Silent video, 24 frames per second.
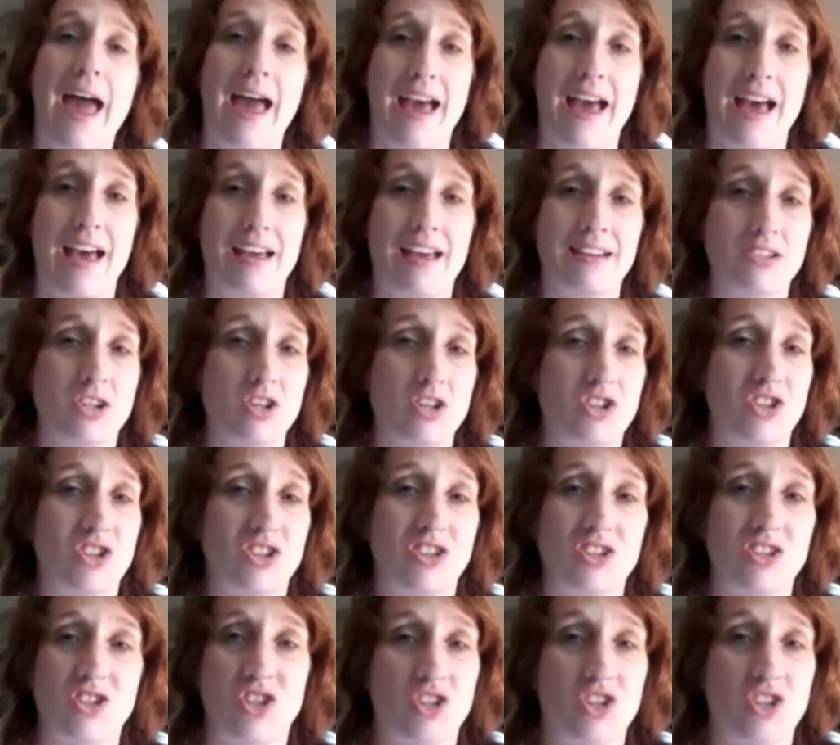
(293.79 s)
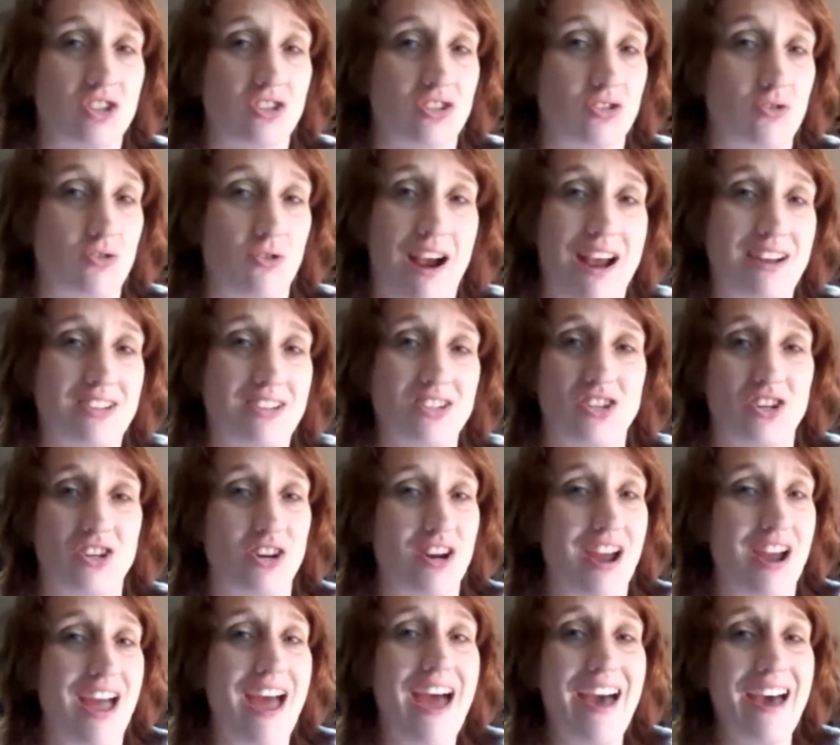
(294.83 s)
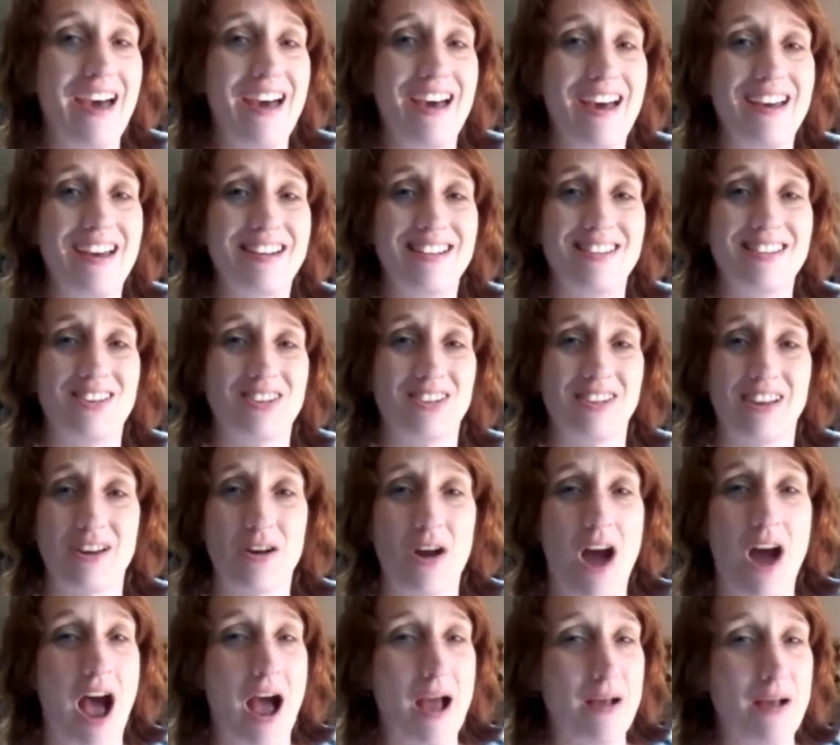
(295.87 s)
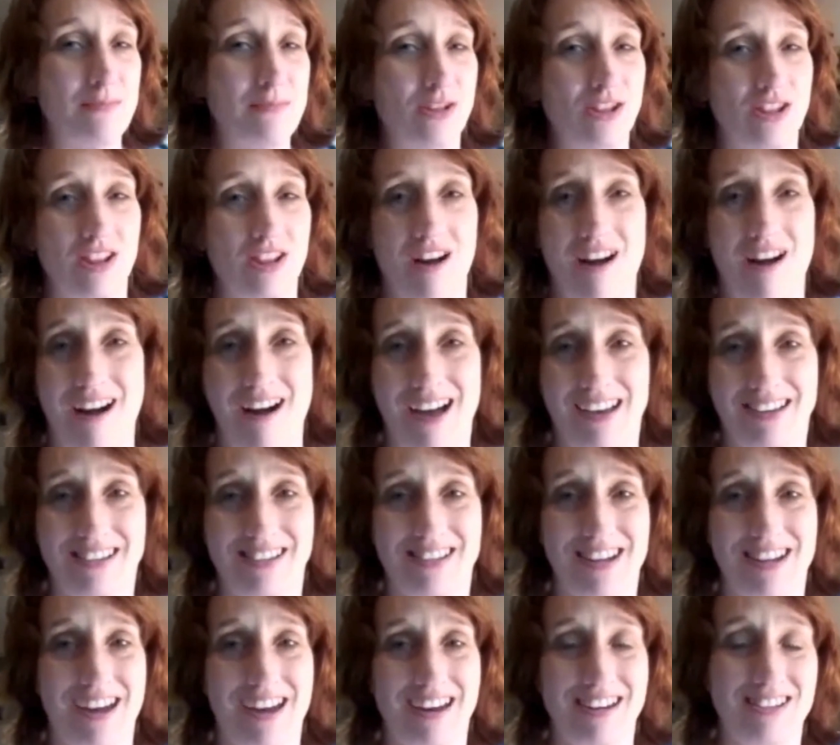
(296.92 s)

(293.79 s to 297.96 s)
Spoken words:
and just scratch their head and they're like, I'm lost.